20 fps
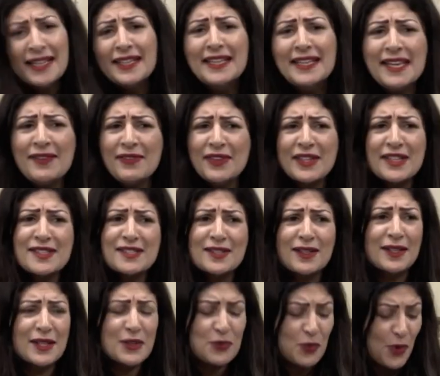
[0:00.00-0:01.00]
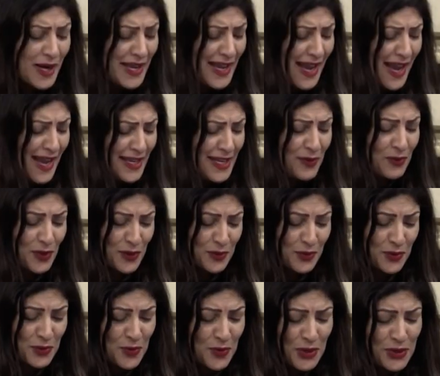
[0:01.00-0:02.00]
Leaving aside why
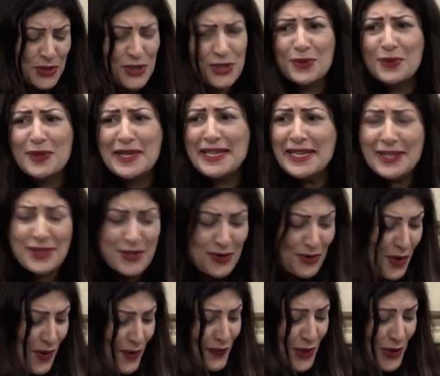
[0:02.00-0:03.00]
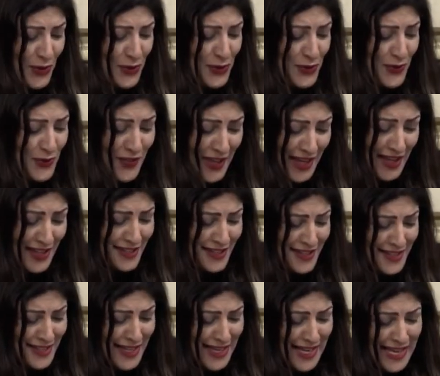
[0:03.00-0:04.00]
anyone would want to do either of those
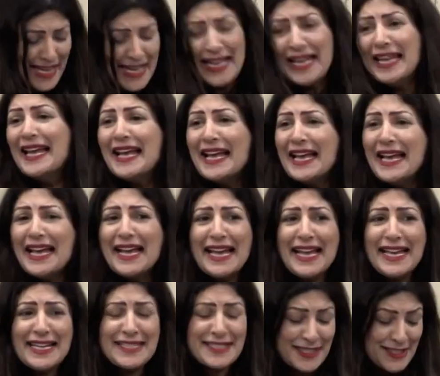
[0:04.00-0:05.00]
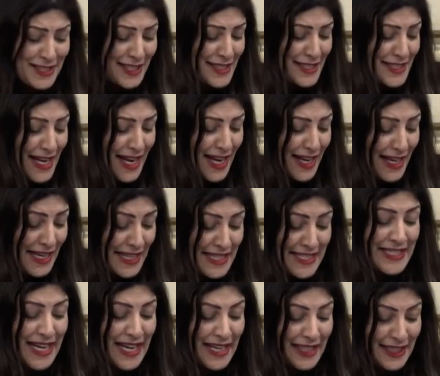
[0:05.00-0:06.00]
things, isn't it
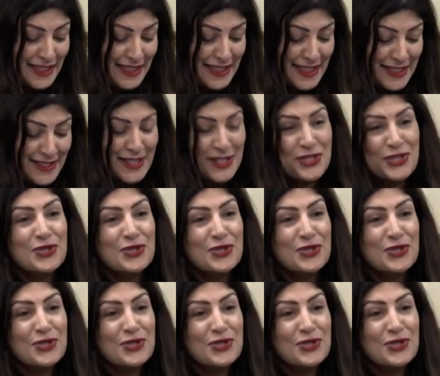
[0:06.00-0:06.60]
exactly this